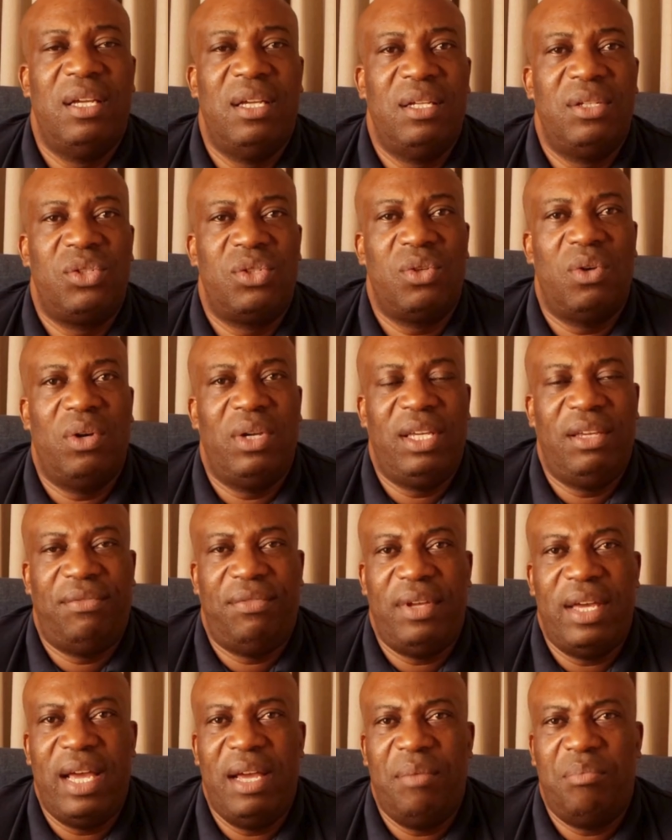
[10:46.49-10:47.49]
So
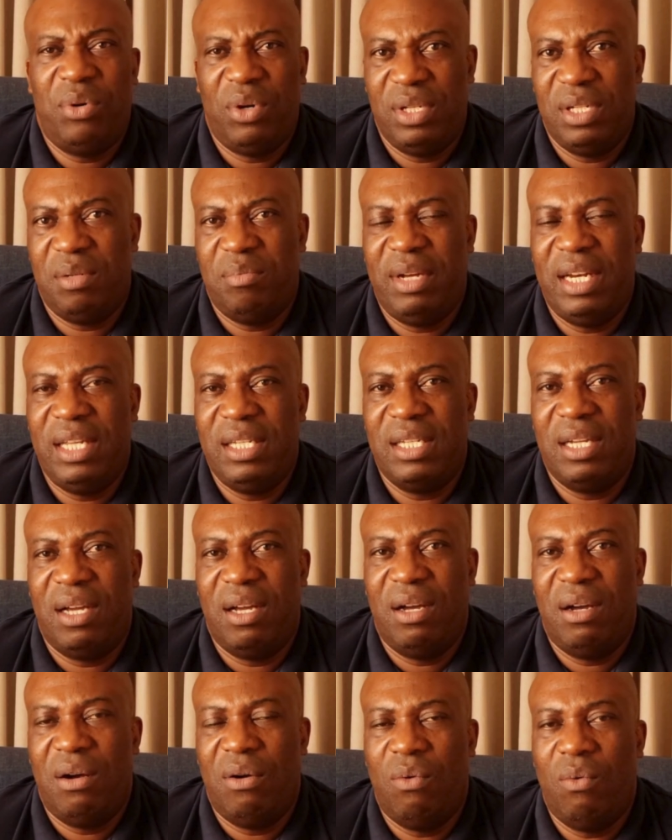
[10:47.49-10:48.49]
if you are a project manager,
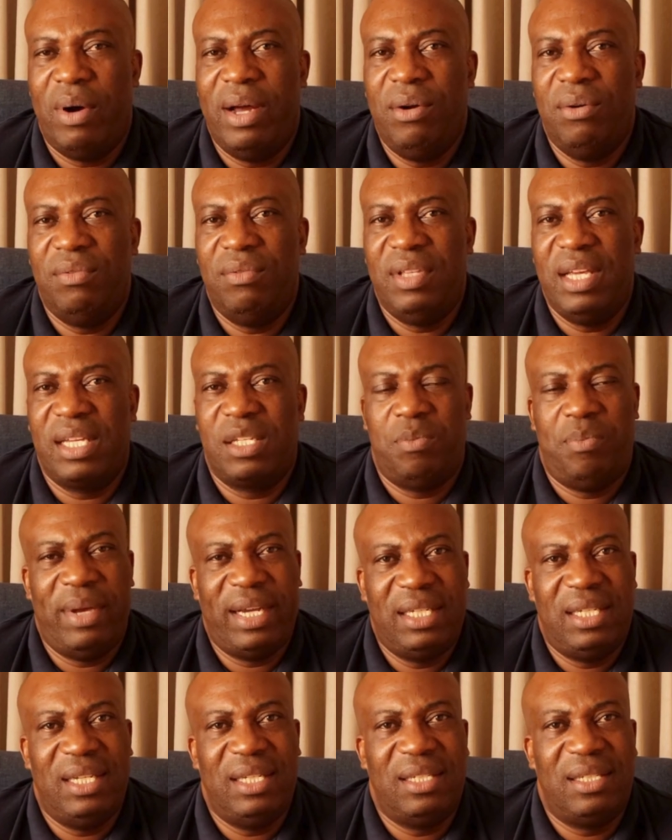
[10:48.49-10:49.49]
one of the
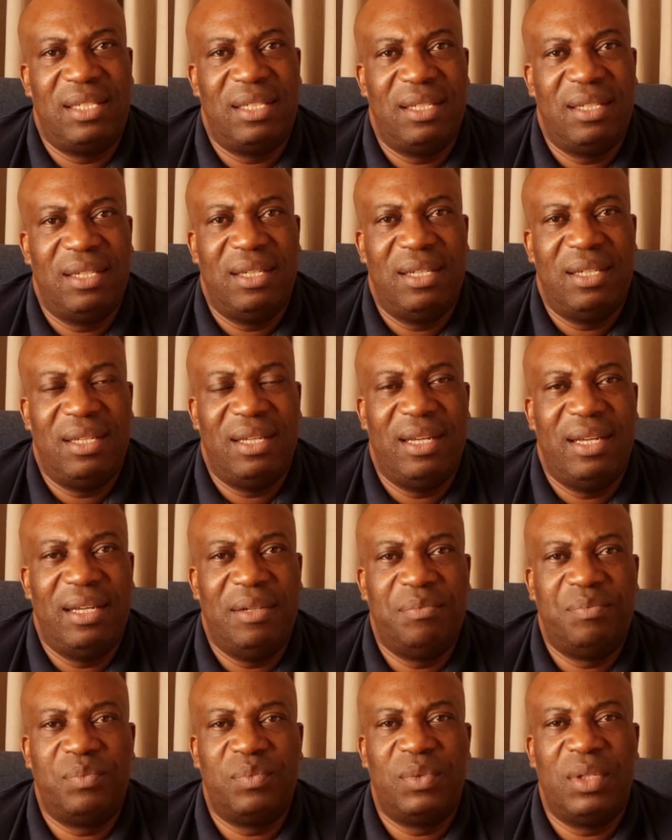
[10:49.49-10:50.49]
expected
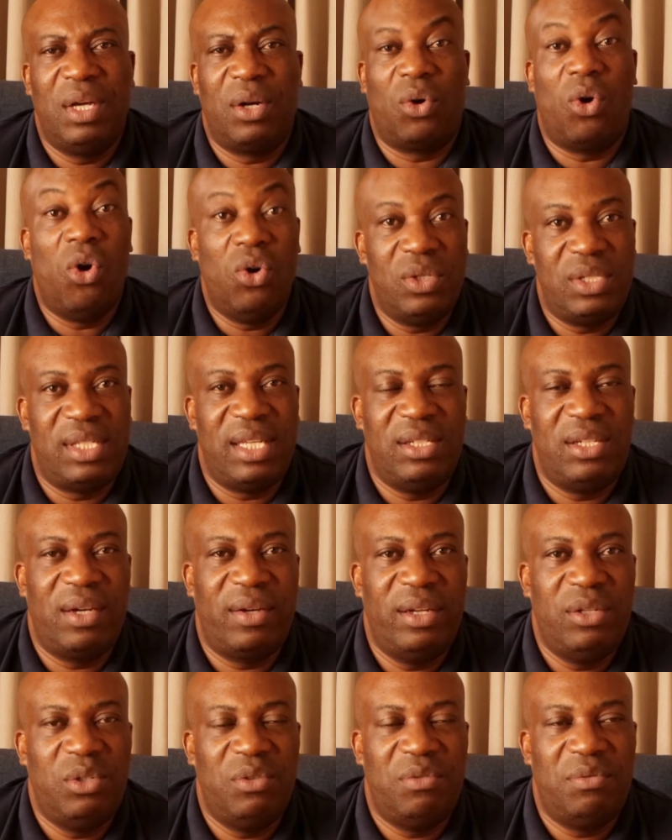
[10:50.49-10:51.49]
roles that you're
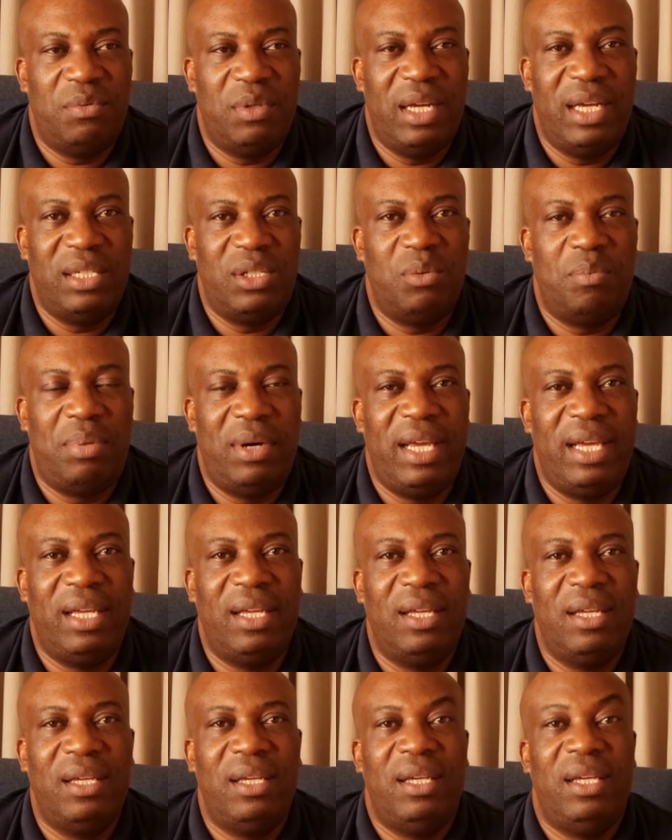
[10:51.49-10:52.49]
going to play
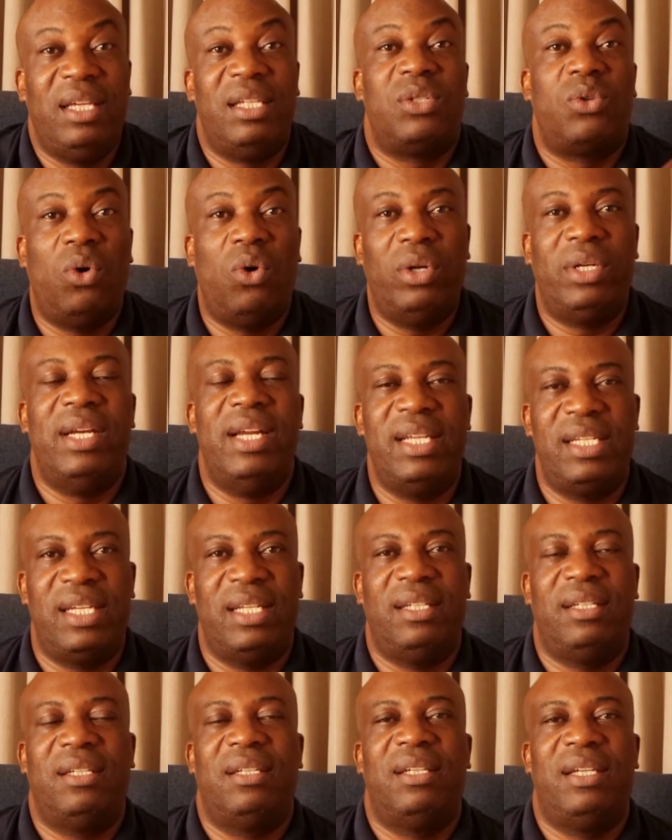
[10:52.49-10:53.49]
is
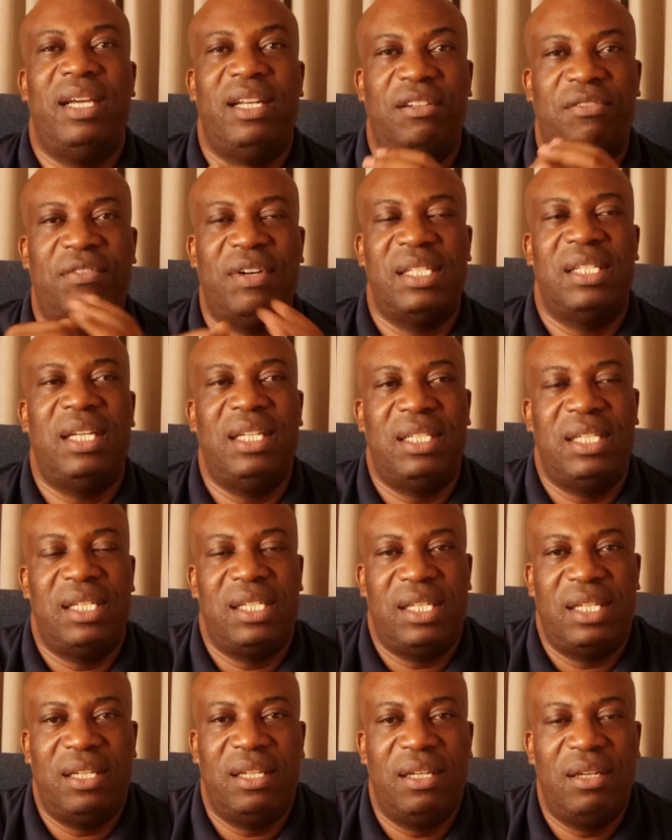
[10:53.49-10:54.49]
coordination and
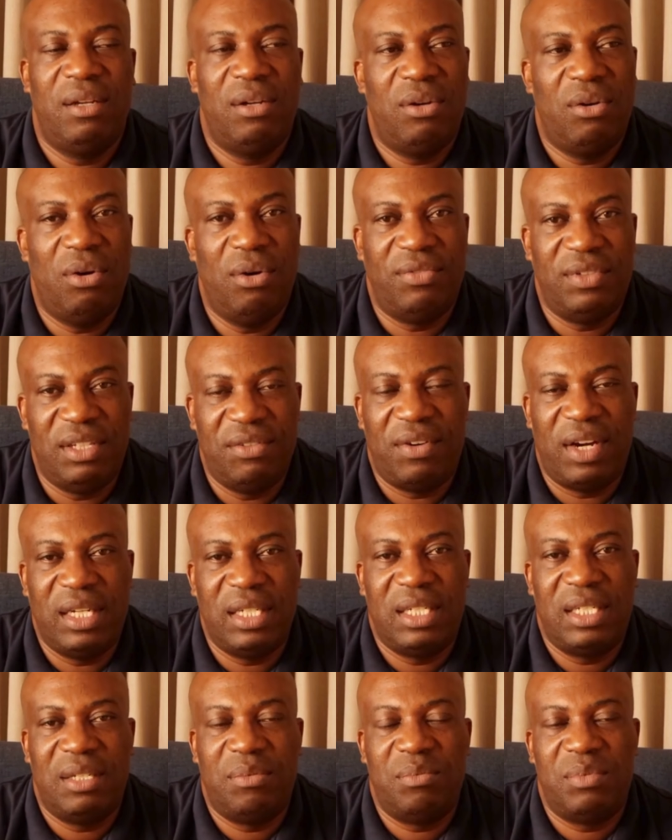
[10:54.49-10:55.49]
facilitation of
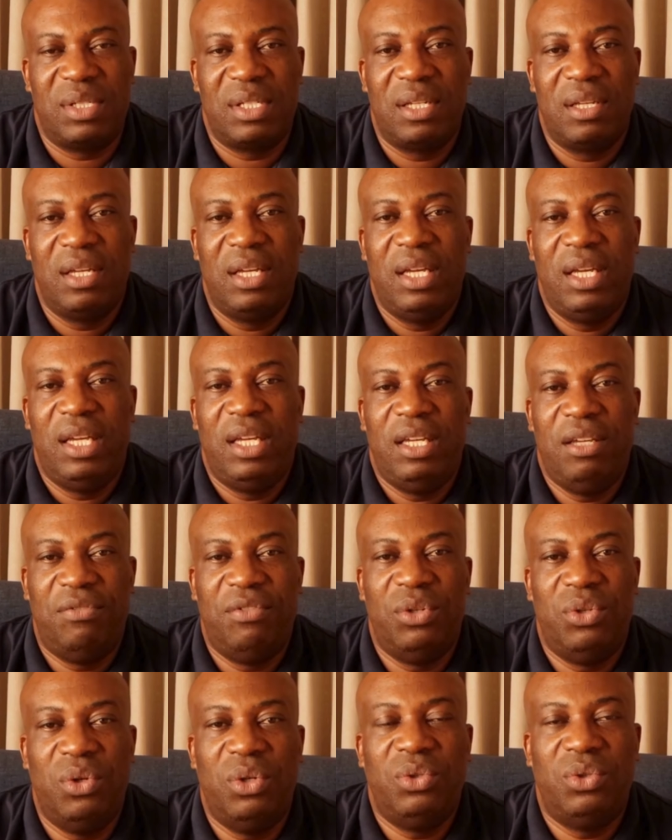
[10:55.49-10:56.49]
different teams. If
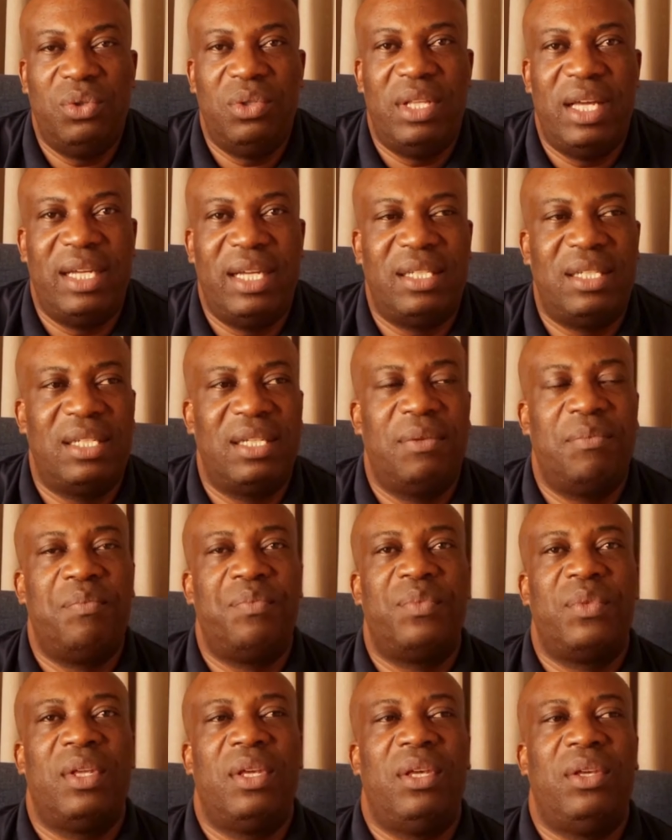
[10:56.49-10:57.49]
you don't do that,
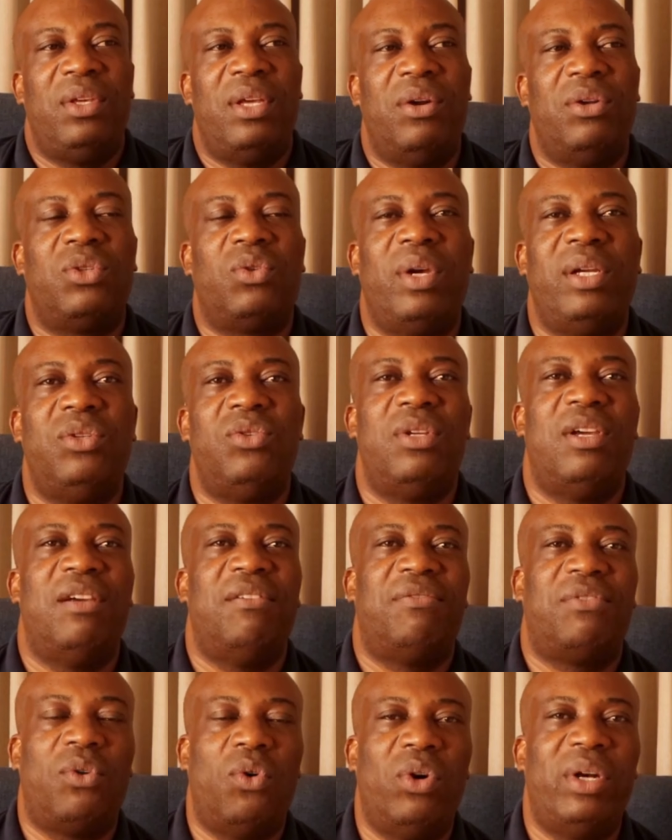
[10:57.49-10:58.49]
you're not going to
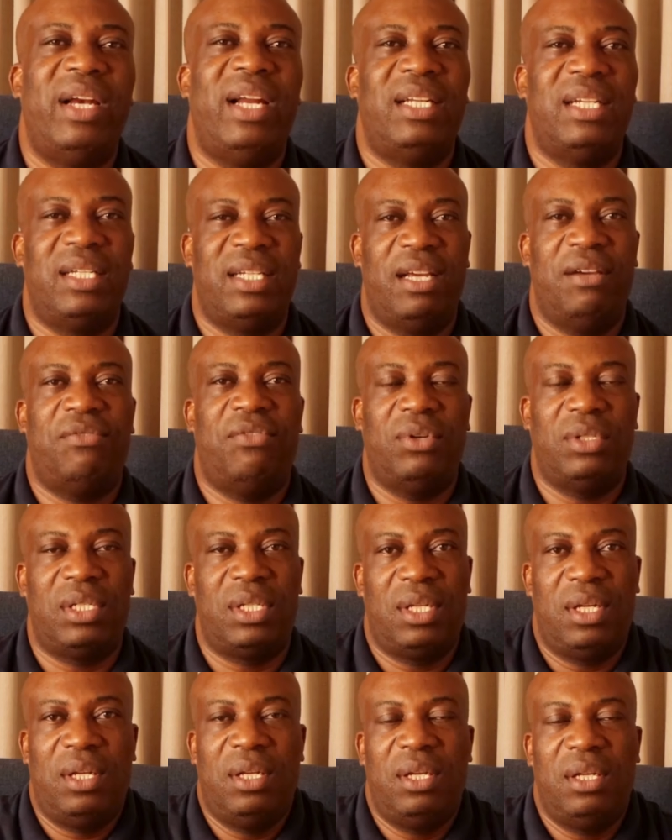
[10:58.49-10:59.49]
have coordinated
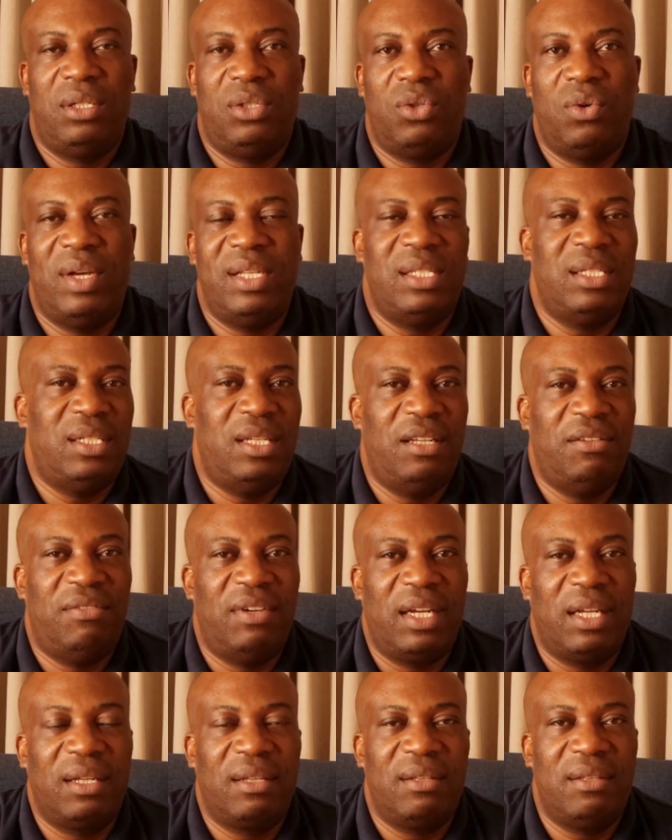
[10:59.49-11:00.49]
effort towards
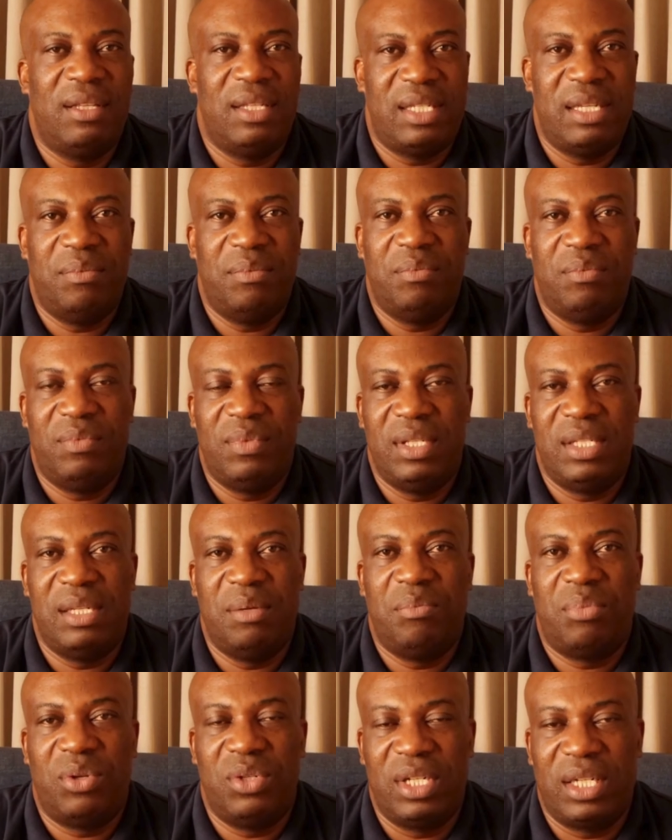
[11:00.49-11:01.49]
delivering the
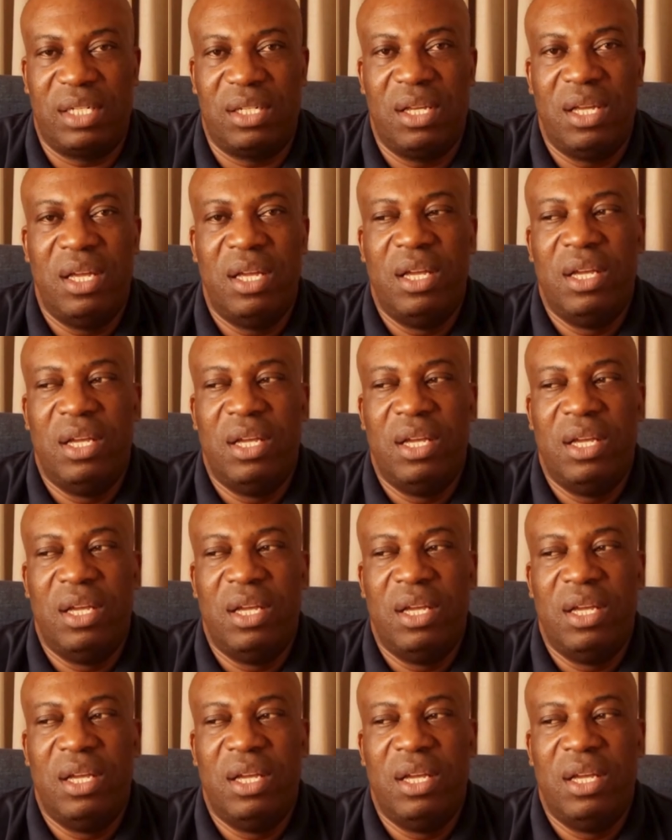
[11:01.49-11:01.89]
same project.